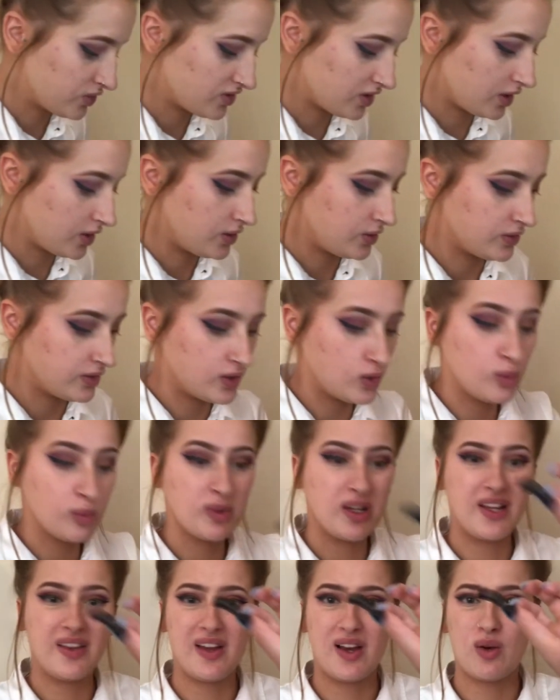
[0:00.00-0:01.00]
so
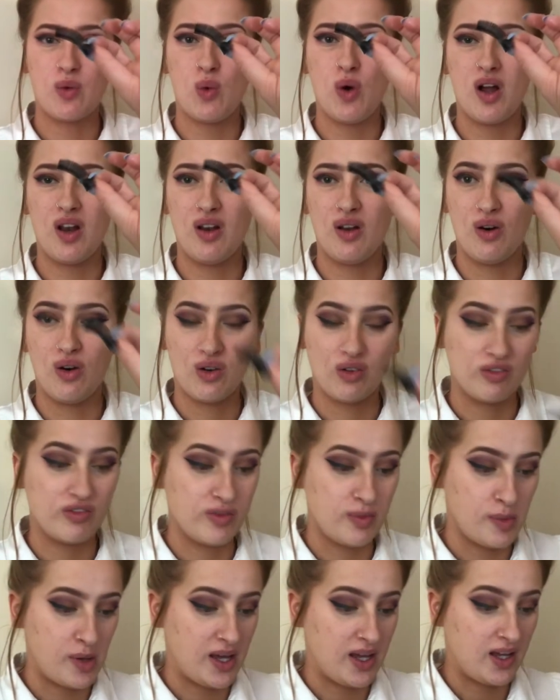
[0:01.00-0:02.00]
normally they're quite long
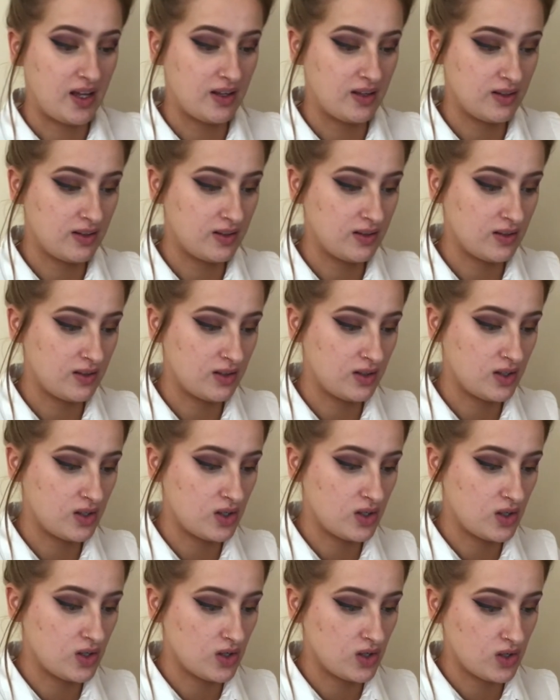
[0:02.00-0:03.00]
for me
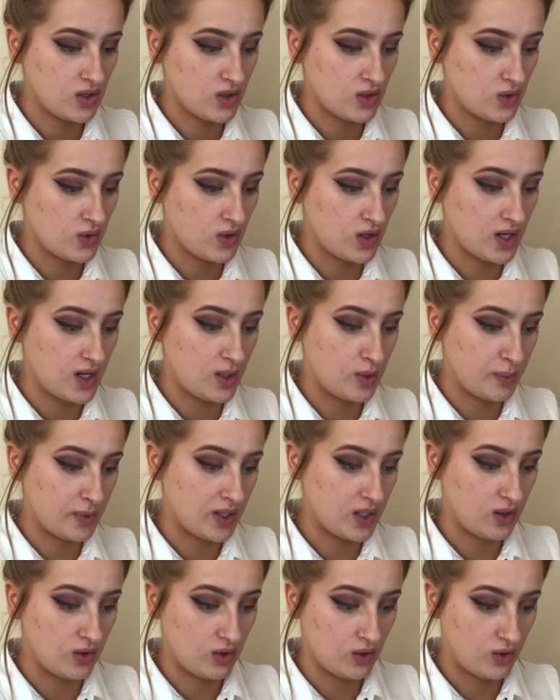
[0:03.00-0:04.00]
quite a little
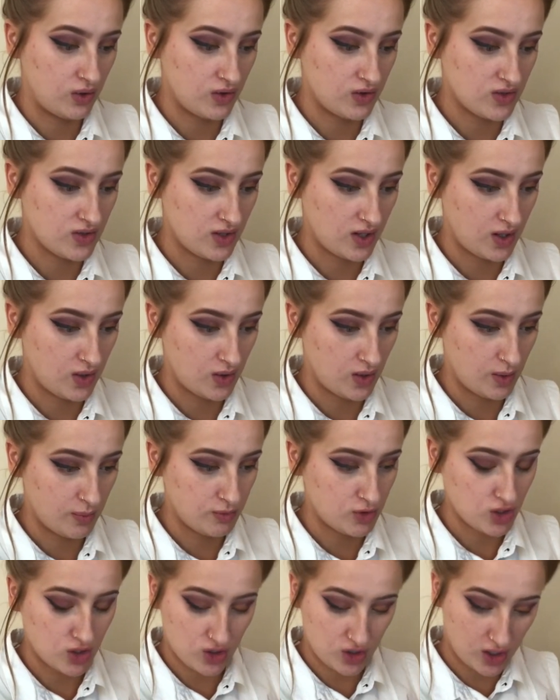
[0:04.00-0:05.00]
bit long so I'm
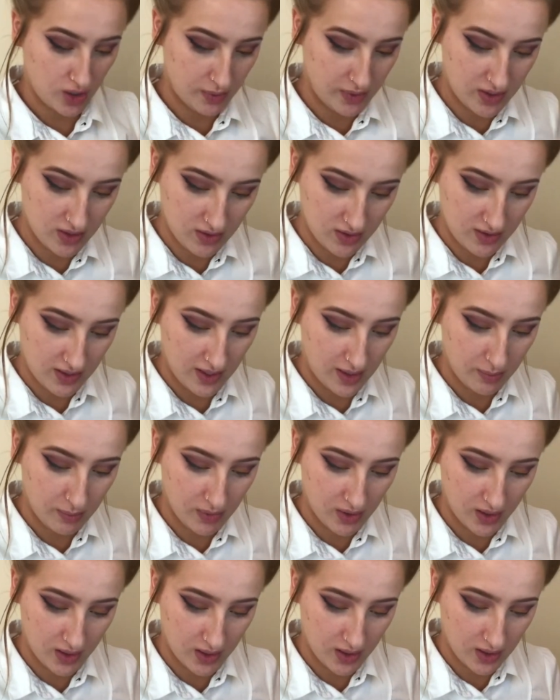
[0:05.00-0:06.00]
just going to take
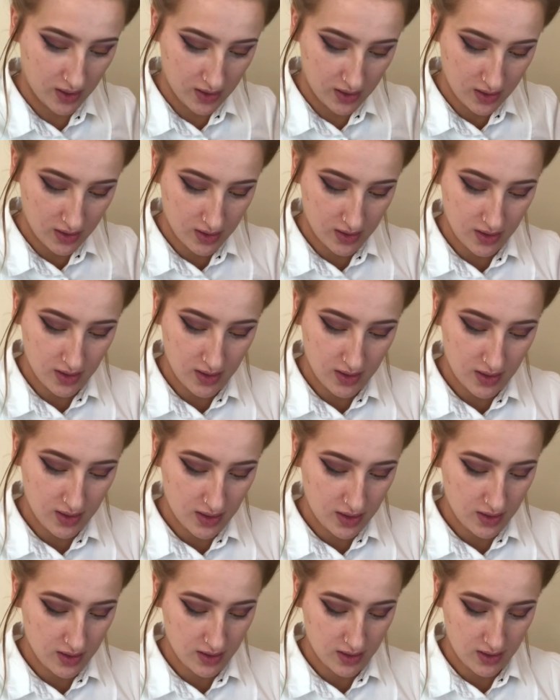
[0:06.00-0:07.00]
my
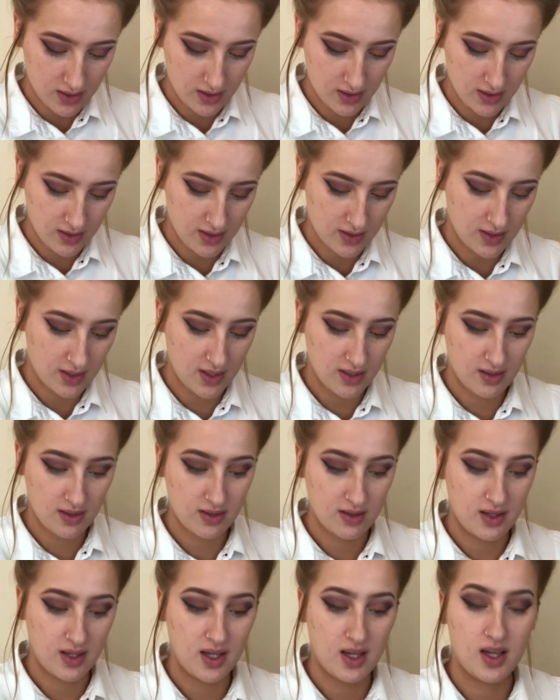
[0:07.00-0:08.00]

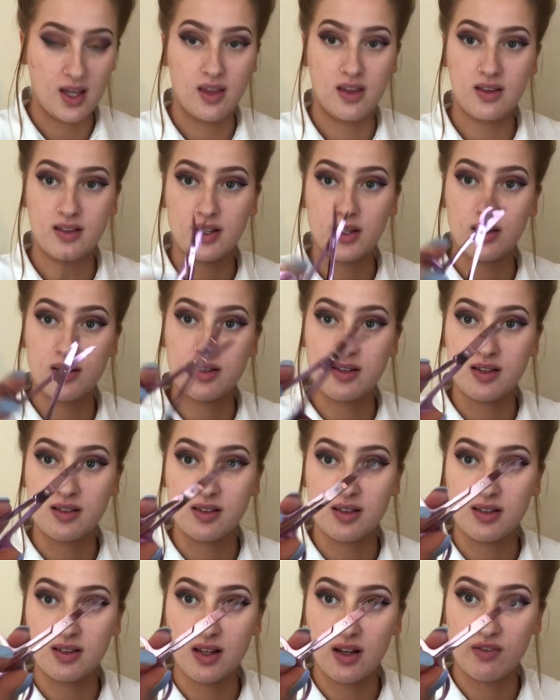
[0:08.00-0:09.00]
scissors here these little
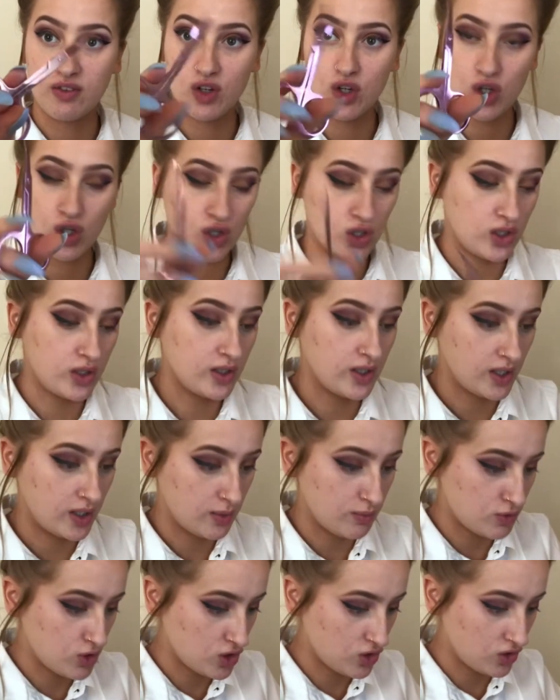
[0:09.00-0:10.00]
scissors that I've got and
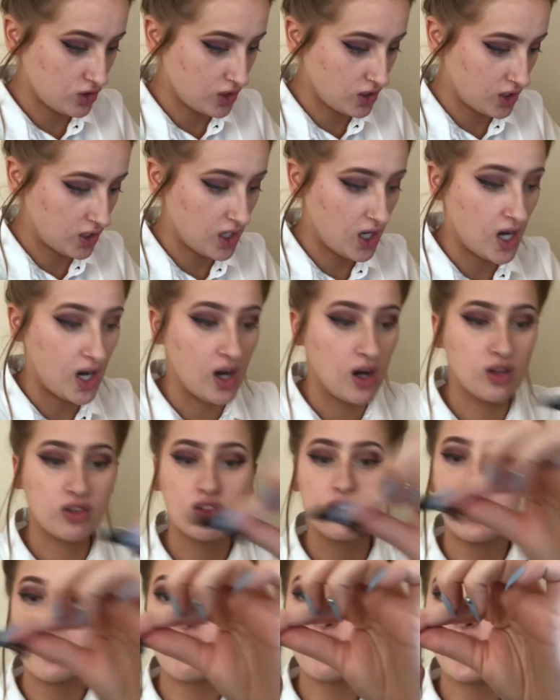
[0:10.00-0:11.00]
I'm just going to cut
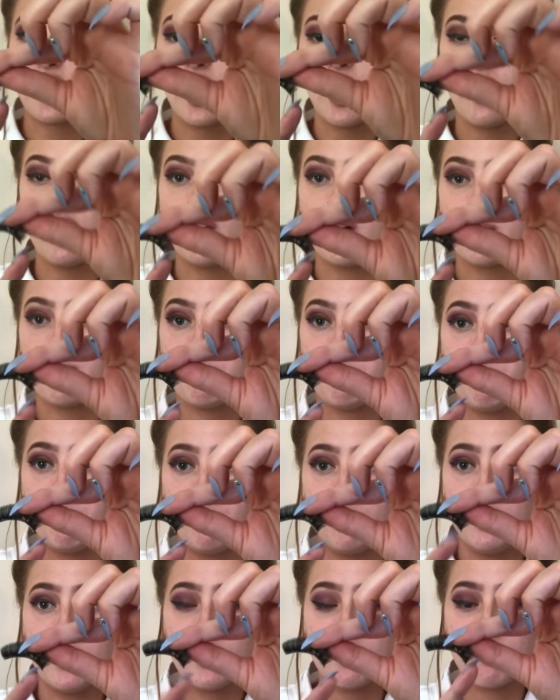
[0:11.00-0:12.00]
never cut the
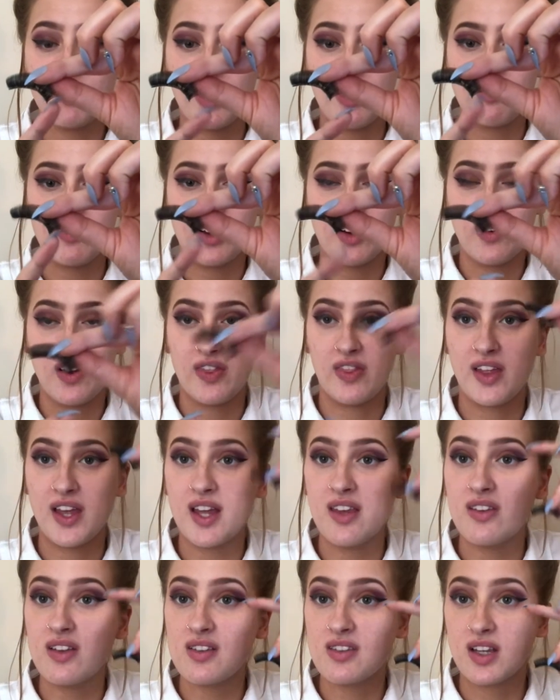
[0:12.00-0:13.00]
the fluffier end the
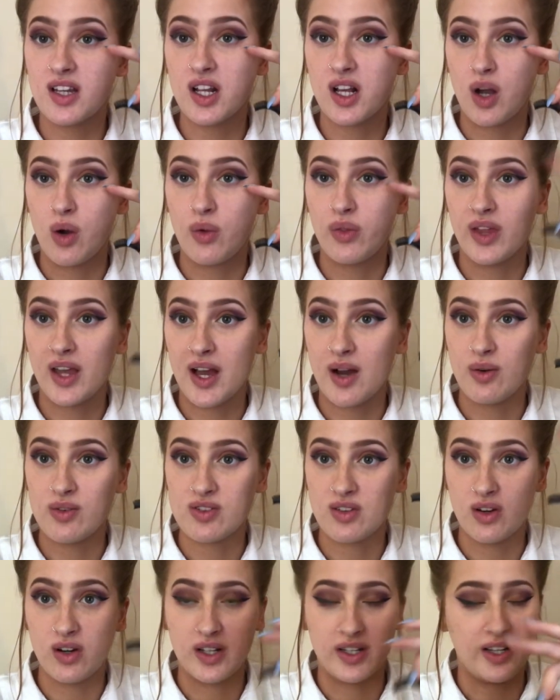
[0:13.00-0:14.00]
end that's going to go on the
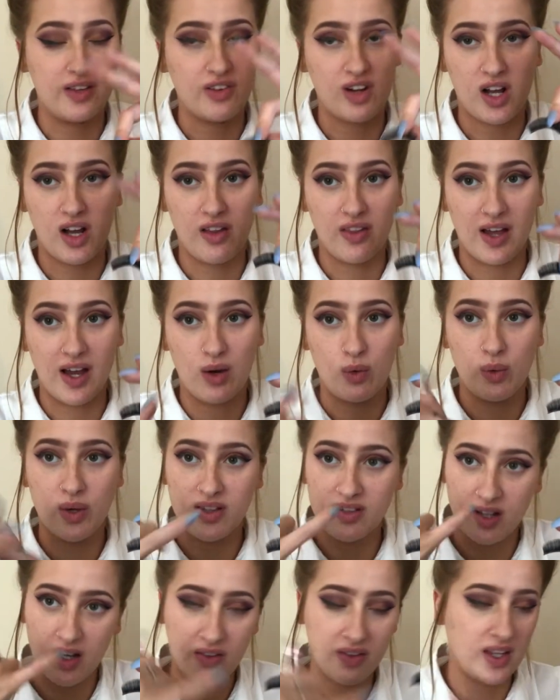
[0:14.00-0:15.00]
outside never cut that
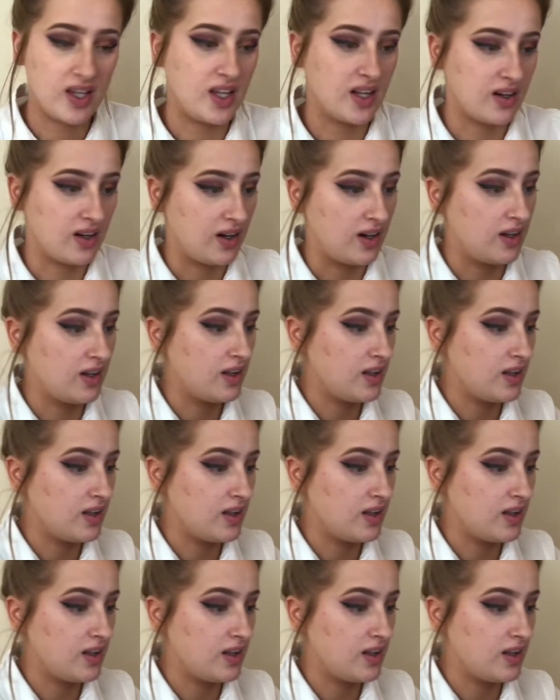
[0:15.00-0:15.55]
always cut the inner